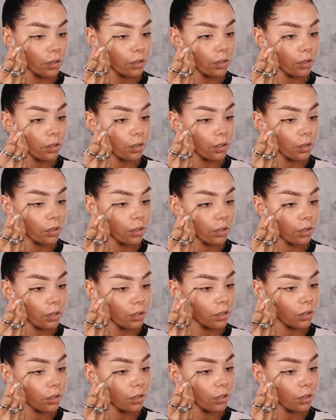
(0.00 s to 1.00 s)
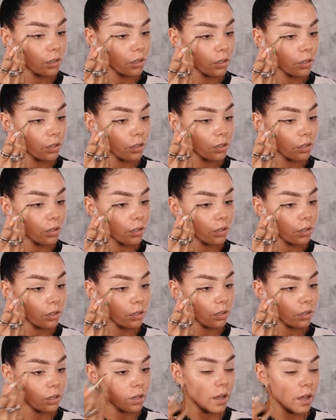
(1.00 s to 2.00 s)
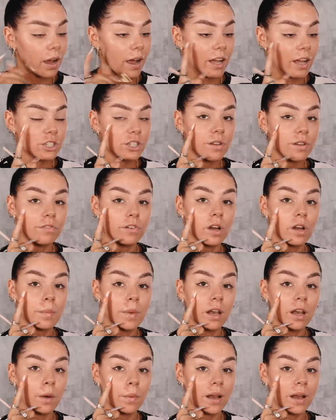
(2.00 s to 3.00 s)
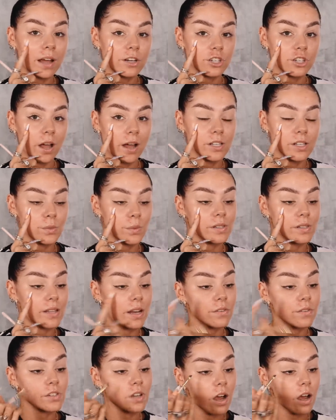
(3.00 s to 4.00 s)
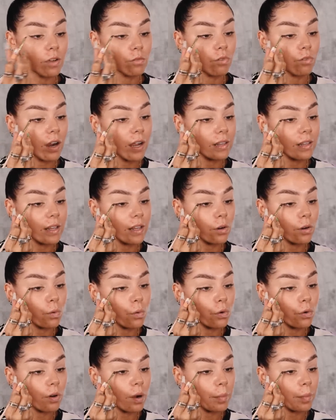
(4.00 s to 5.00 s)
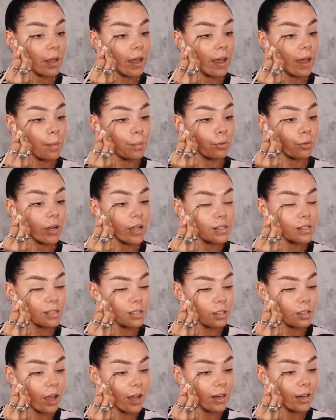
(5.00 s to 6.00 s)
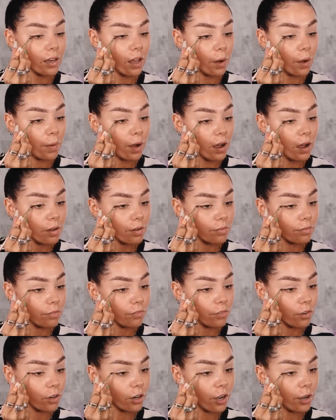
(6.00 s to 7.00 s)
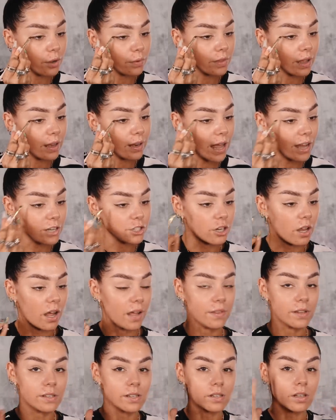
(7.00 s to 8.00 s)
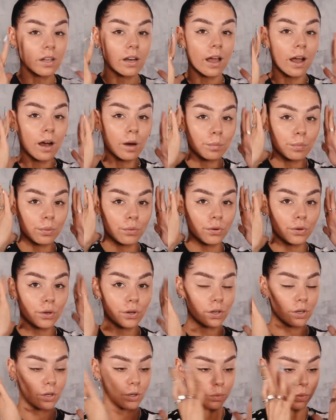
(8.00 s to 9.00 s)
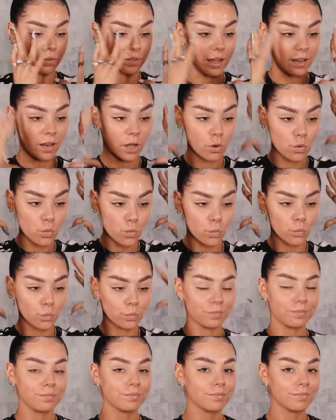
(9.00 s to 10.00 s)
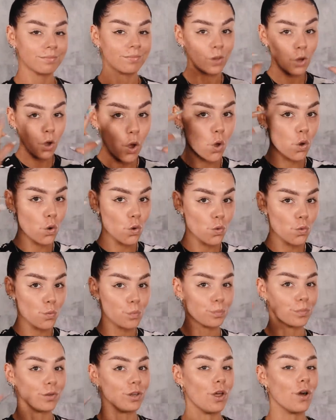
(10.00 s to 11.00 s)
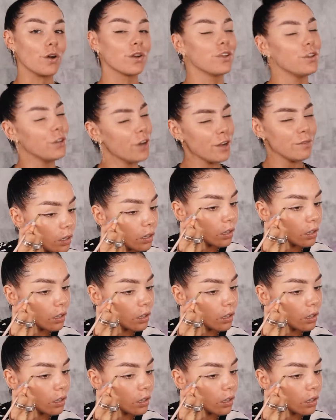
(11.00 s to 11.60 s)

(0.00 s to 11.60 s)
we're gonna map out that wing shape. I actually follow my lower lash line. So instead of starting right in the inner corner up here, bring it slightly lower and follow that lash line. This is gonna help with that like look, you know?